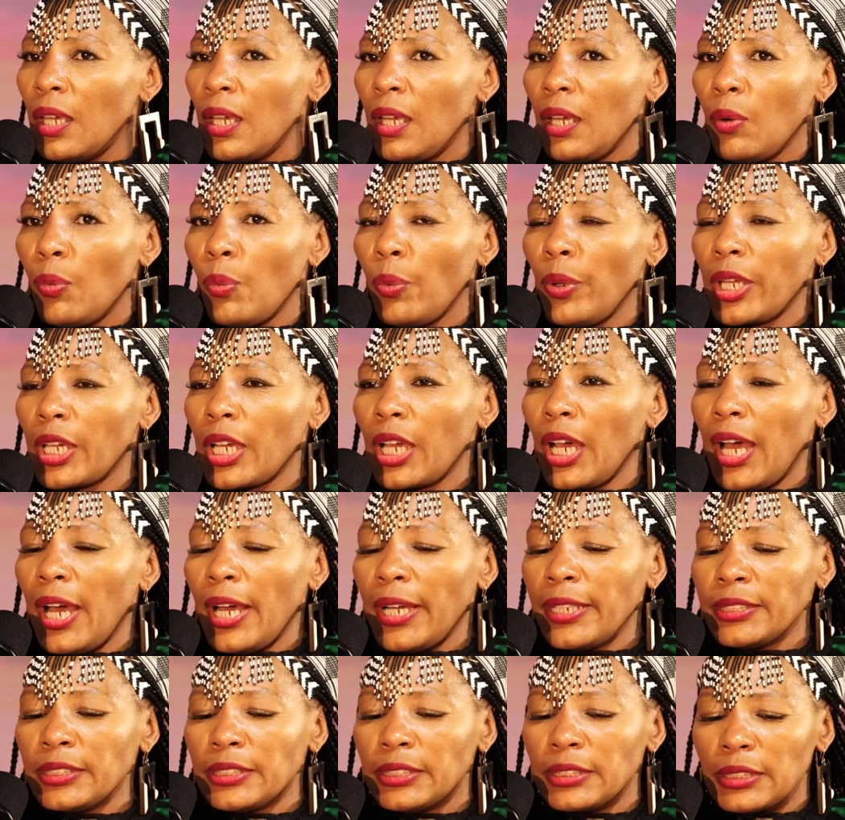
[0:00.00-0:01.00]
We
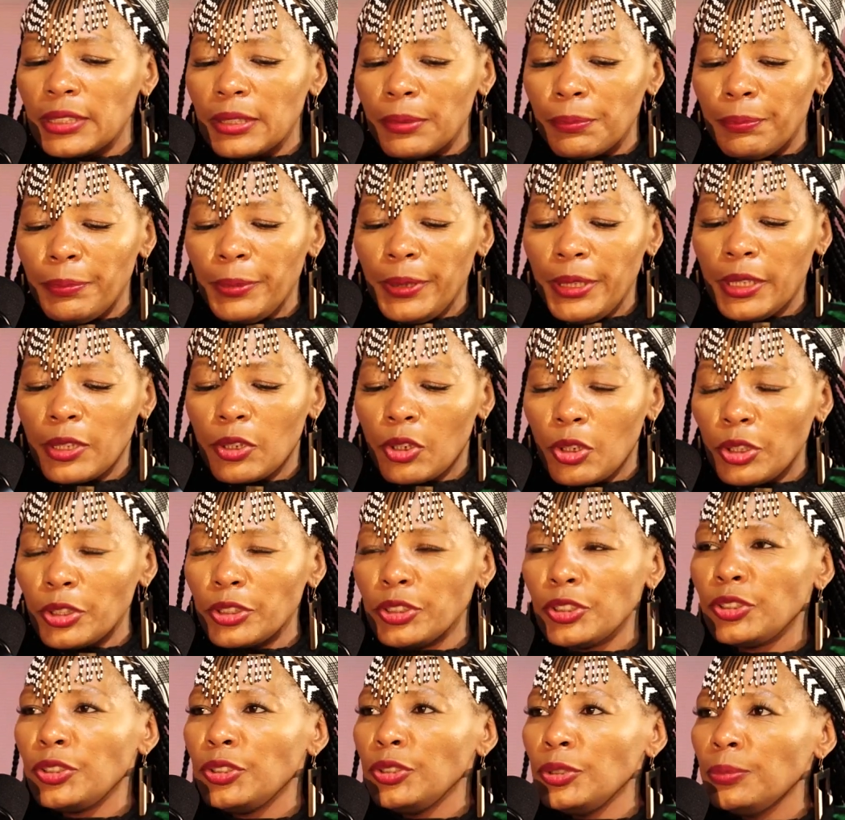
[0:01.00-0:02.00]
can't be
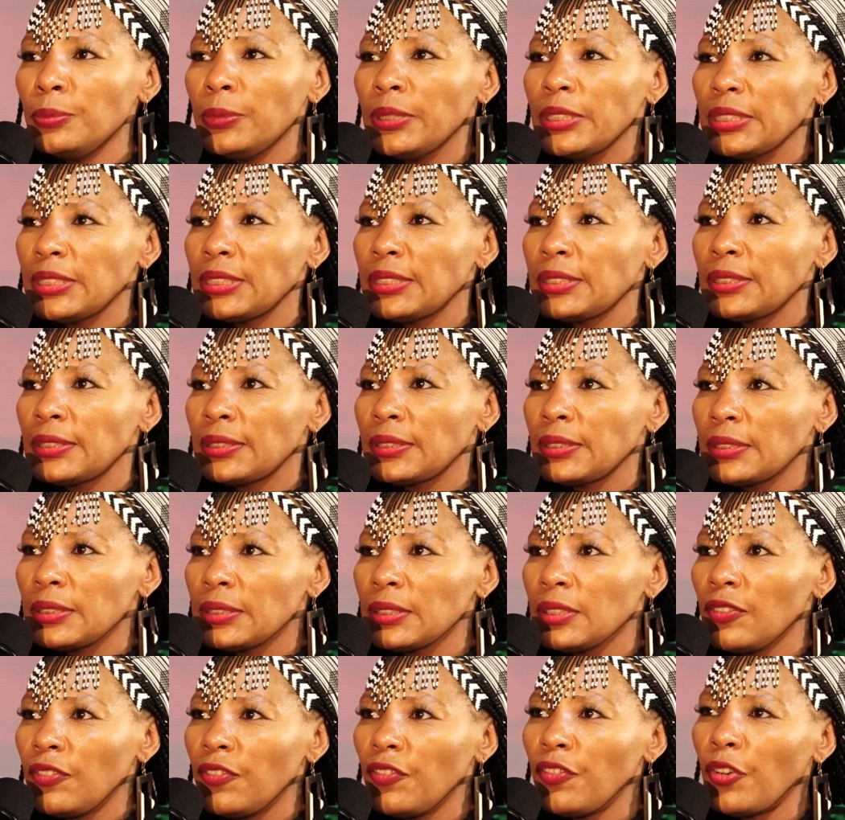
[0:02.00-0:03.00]
consumers
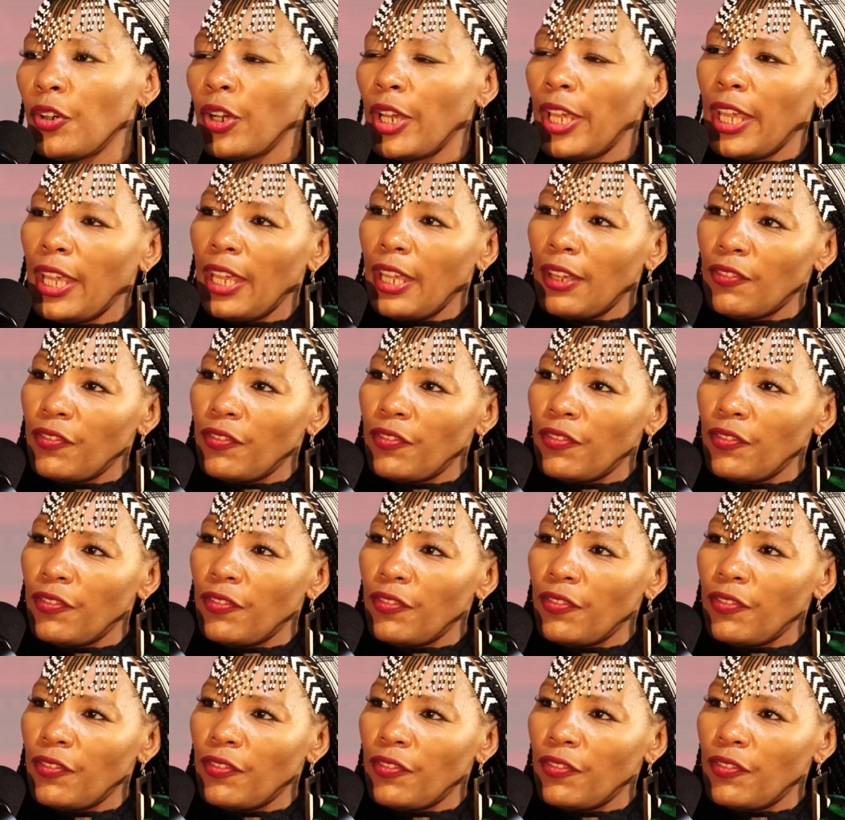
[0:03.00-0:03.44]
forever.